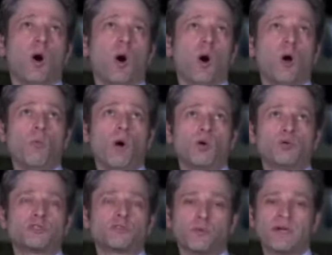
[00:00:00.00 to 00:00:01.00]

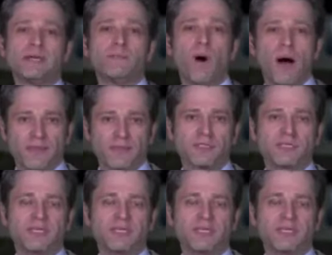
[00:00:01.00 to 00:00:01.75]
almost 3 months,